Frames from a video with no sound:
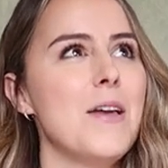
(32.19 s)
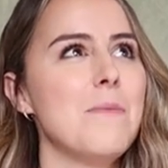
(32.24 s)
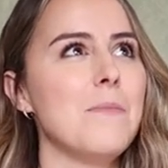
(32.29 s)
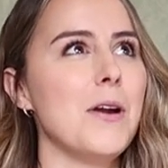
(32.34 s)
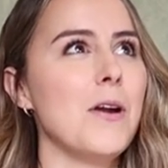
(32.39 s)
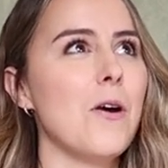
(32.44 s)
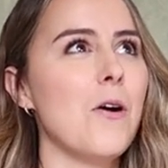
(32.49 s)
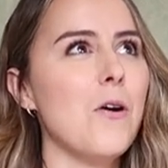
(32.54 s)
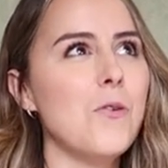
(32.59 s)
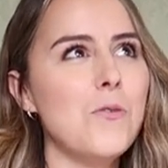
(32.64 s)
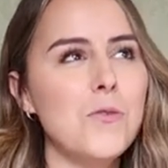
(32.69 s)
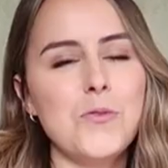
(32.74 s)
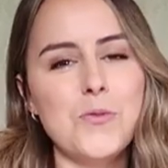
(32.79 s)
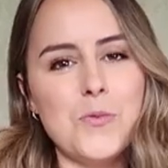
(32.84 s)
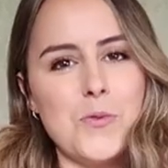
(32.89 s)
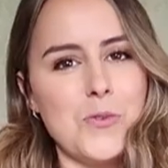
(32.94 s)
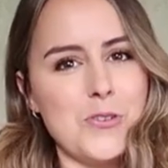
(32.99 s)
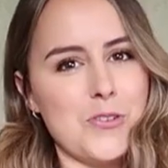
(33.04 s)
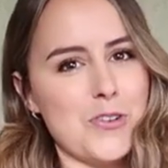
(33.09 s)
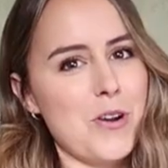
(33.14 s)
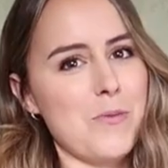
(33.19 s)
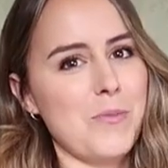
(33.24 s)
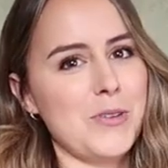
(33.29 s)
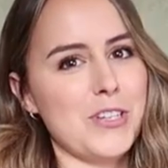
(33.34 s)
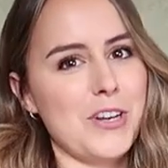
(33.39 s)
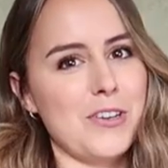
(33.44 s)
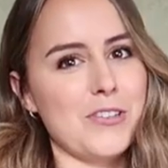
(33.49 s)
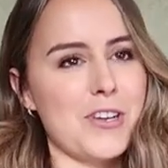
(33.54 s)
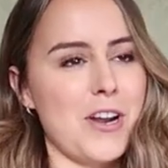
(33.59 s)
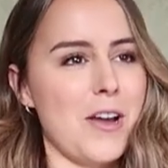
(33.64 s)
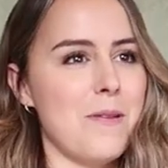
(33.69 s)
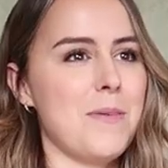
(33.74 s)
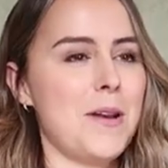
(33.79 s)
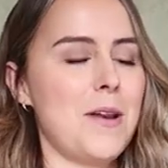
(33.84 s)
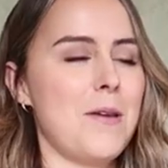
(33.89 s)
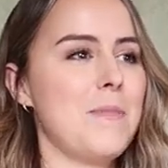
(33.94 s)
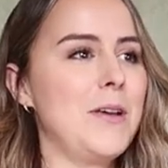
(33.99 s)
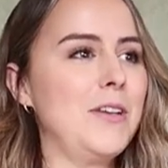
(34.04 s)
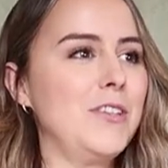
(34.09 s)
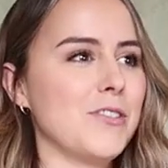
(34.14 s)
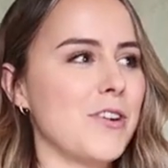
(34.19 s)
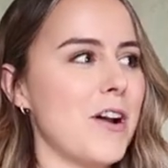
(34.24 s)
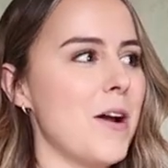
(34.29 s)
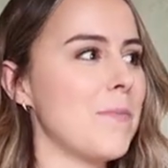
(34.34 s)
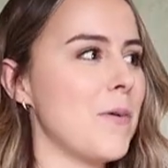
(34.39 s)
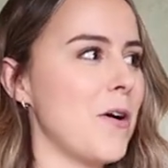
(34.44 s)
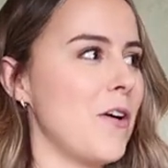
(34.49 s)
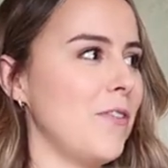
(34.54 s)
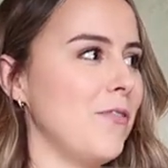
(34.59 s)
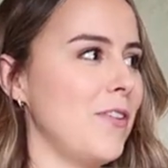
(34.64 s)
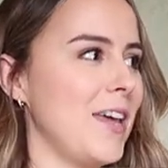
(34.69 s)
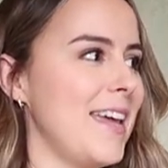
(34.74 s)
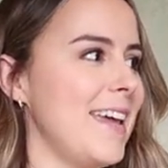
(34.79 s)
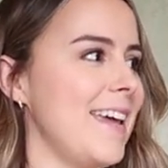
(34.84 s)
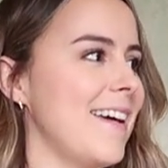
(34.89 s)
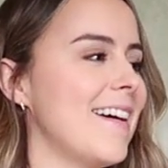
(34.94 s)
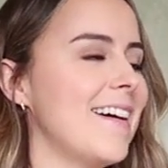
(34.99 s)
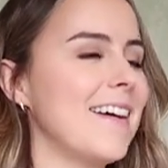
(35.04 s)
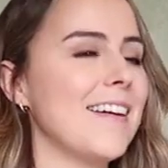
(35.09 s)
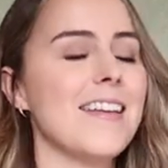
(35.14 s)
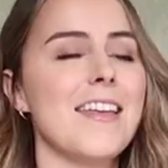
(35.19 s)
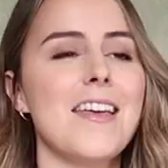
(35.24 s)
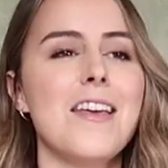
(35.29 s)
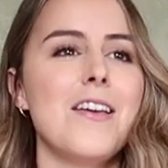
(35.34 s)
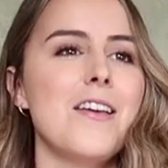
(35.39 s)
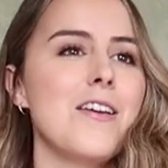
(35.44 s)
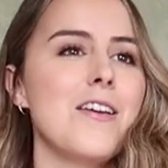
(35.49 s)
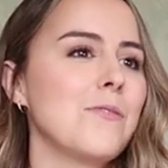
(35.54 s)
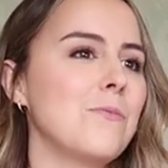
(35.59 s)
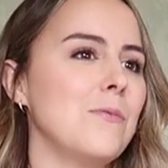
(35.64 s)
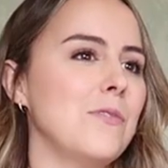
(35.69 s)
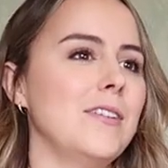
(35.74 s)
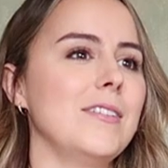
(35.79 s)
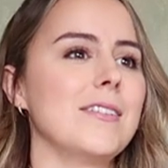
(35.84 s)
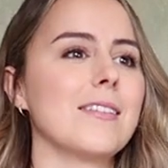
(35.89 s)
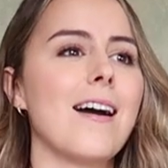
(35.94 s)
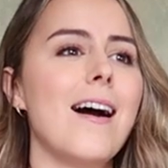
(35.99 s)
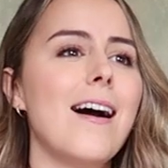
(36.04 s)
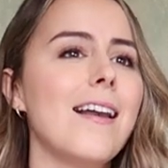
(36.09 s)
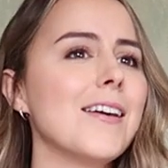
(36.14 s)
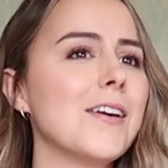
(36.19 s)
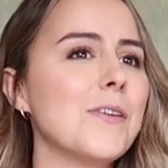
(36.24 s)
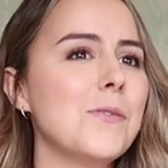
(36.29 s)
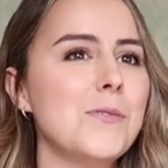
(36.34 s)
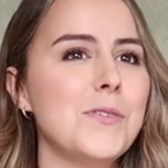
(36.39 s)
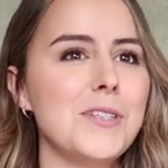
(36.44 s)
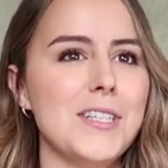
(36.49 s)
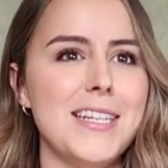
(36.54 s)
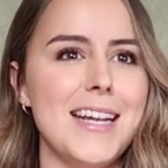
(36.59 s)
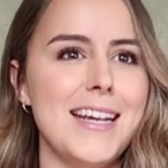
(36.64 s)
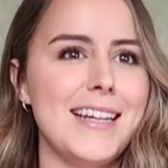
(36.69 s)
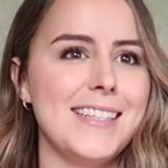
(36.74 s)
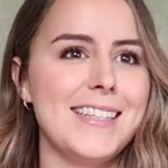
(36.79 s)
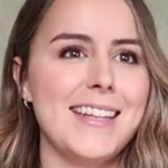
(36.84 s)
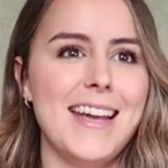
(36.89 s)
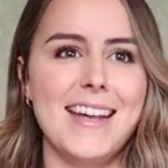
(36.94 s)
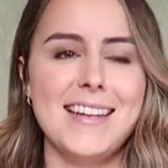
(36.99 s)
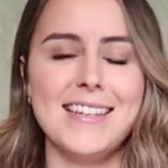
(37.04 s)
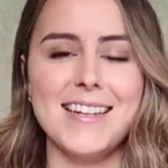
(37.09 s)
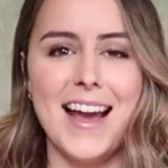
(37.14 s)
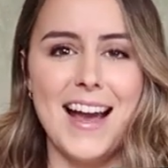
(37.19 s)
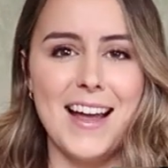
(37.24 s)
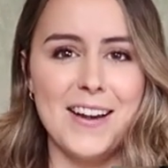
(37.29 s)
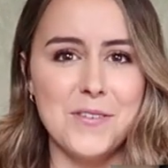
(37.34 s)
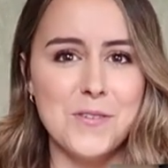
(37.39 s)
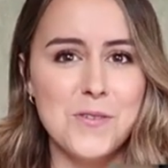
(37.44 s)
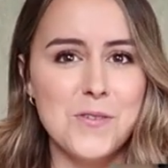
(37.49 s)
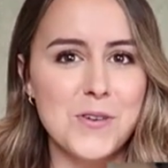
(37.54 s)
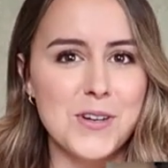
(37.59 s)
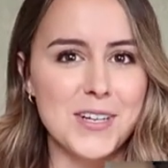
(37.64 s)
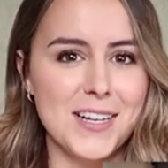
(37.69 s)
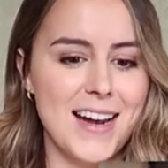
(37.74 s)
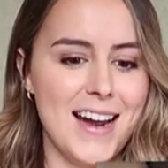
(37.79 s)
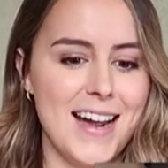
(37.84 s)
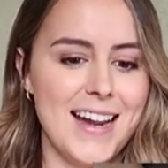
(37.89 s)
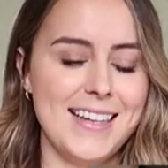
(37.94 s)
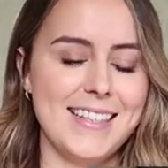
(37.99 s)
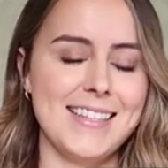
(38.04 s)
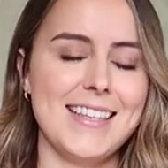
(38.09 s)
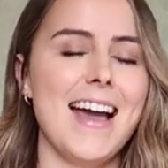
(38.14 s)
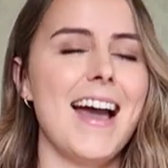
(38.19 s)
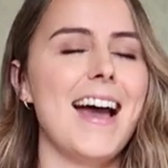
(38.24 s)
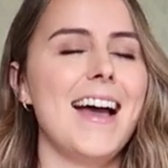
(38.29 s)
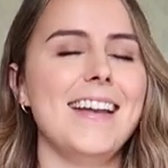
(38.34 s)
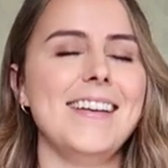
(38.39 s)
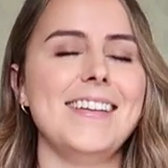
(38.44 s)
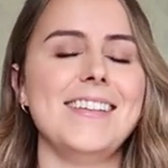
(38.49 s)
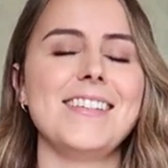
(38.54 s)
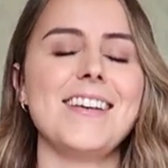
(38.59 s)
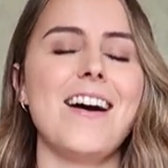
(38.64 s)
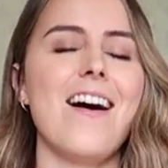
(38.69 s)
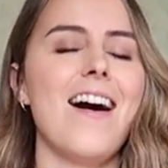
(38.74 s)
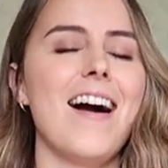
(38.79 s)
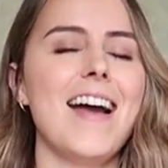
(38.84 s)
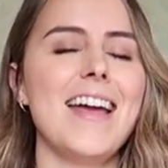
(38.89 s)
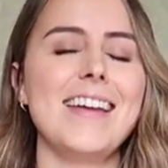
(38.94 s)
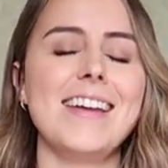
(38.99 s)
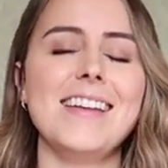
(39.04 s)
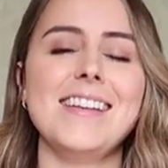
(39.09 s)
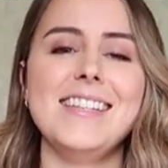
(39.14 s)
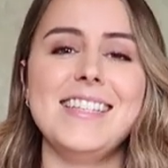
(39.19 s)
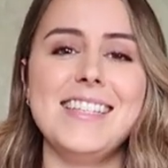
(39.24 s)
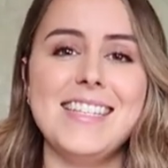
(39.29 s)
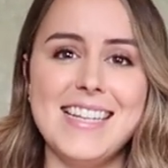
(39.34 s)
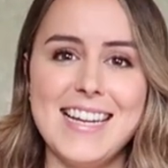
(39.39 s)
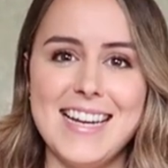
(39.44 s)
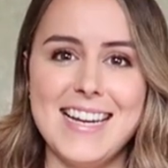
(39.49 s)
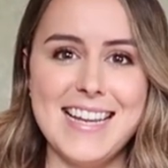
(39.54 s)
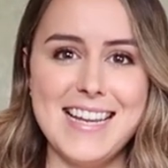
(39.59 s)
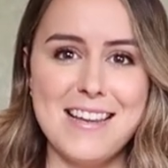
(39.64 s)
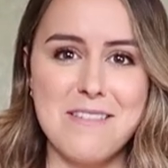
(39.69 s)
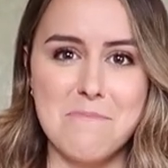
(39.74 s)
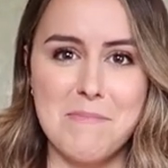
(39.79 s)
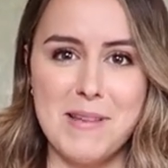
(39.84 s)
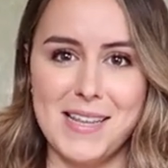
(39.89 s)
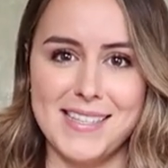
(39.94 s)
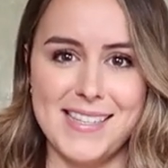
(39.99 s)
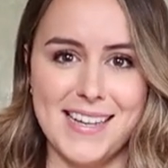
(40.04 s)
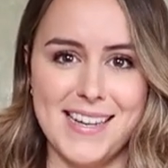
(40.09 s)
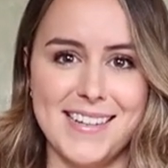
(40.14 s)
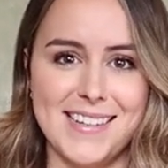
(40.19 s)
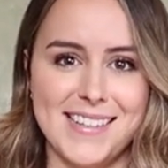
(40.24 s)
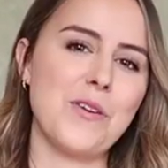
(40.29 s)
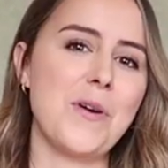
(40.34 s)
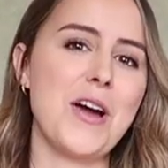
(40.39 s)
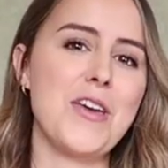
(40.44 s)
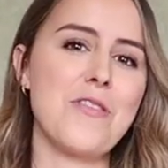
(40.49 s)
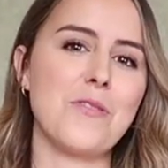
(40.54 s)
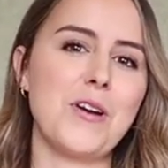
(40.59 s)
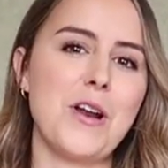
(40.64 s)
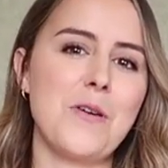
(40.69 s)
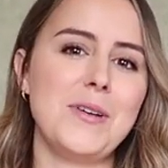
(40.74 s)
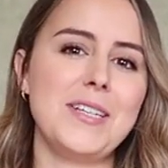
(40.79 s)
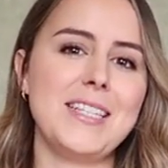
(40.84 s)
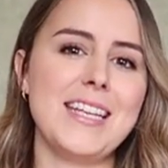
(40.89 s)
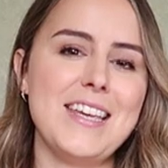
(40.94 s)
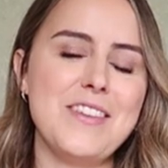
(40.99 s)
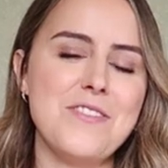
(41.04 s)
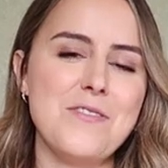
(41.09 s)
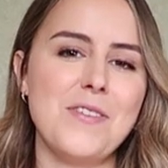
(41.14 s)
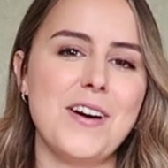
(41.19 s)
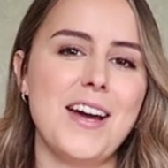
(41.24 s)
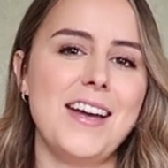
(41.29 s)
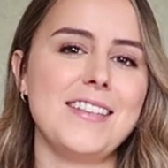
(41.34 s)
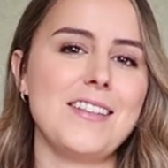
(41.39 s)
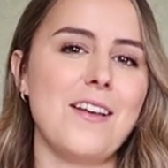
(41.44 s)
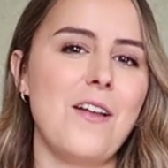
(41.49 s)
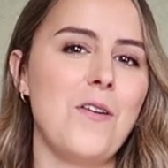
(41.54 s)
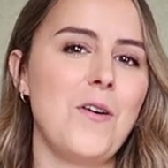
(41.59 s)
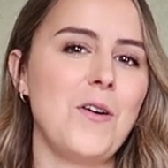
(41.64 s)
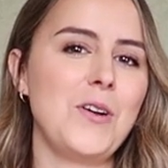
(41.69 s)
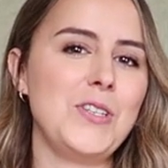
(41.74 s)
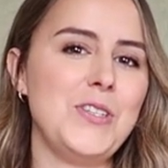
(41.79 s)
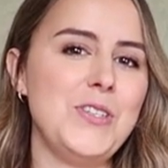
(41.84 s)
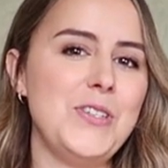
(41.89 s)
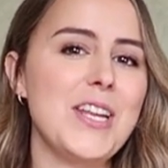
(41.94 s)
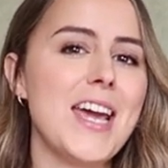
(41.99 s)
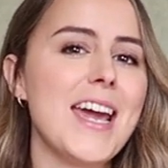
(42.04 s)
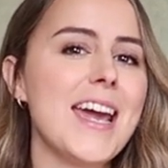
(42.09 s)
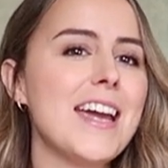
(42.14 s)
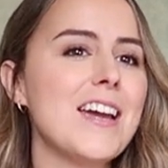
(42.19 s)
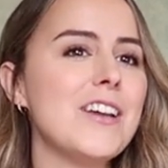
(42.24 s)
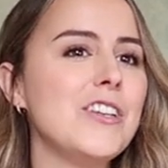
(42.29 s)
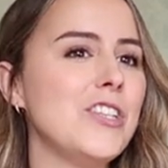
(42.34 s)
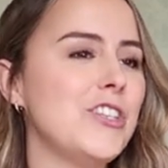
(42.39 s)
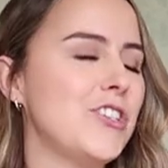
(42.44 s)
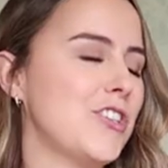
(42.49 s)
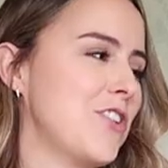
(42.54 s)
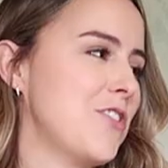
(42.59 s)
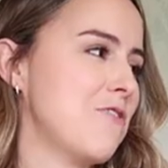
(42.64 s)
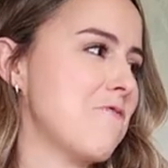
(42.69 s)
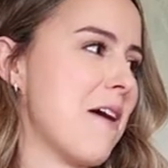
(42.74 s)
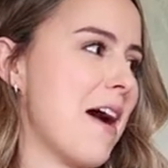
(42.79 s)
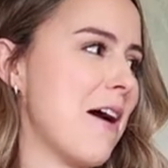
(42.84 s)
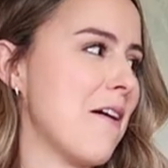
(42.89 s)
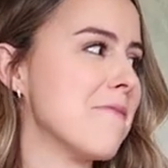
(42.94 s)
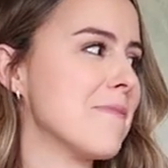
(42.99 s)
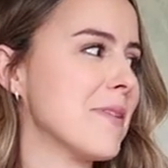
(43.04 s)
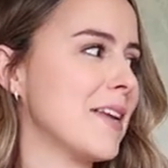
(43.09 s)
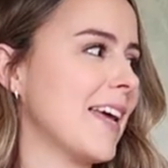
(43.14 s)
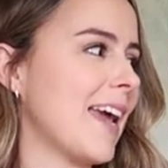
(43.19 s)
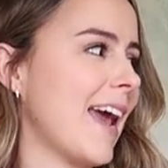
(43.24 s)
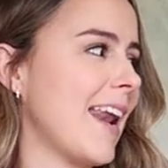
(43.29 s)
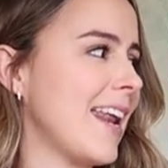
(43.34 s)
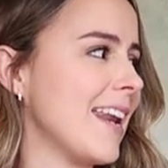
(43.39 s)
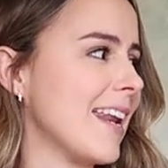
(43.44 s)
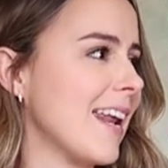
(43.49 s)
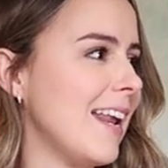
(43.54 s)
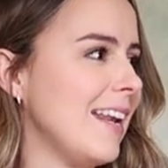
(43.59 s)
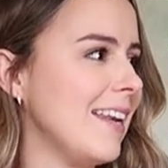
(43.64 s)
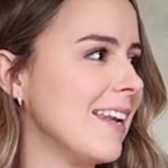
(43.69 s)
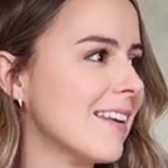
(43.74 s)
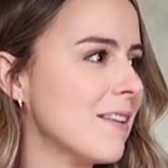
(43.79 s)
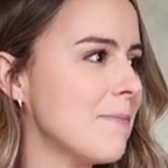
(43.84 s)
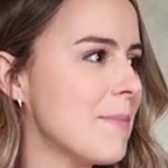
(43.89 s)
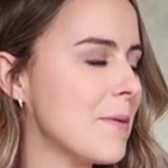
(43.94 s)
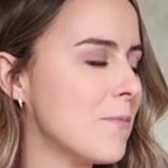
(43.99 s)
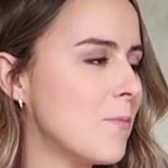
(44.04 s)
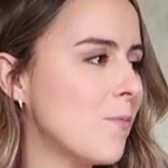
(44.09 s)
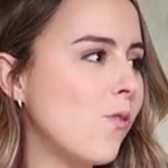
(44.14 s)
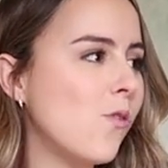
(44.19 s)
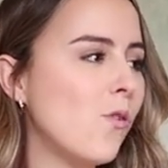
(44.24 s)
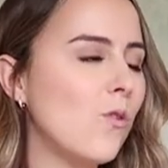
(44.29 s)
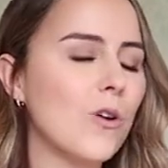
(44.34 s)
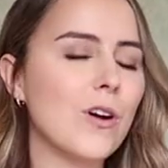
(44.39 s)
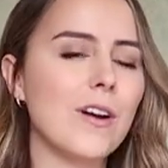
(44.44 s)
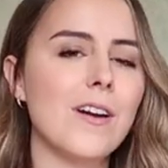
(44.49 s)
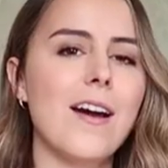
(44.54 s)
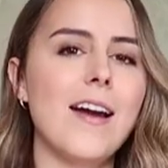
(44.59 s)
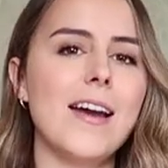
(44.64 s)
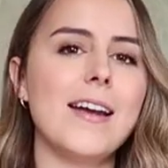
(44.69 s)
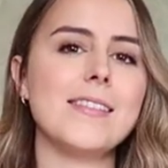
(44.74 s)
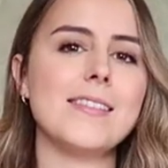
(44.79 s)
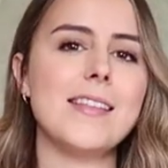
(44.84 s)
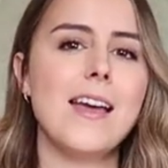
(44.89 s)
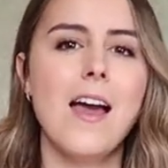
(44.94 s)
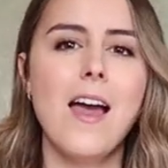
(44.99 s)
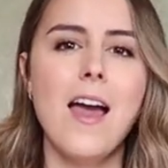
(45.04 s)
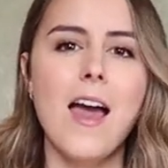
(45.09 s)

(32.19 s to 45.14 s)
My old wardrobe, which I'll try and put a picture up of here, was color coordinated and organized, and I dearly miss it. So I thought I would take you guys along today to show you how I'm gonna get it a little bit more organized.